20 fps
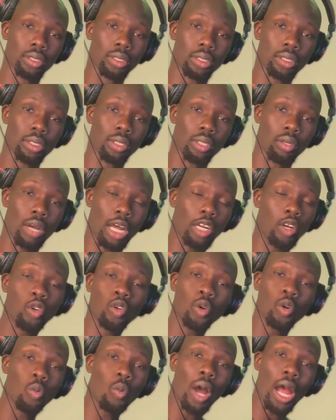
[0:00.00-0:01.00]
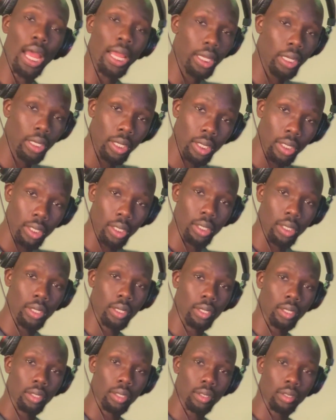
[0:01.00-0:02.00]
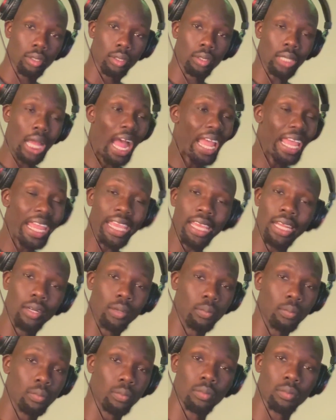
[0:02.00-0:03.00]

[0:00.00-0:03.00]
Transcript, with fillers: You know, I don't know why. I hate him.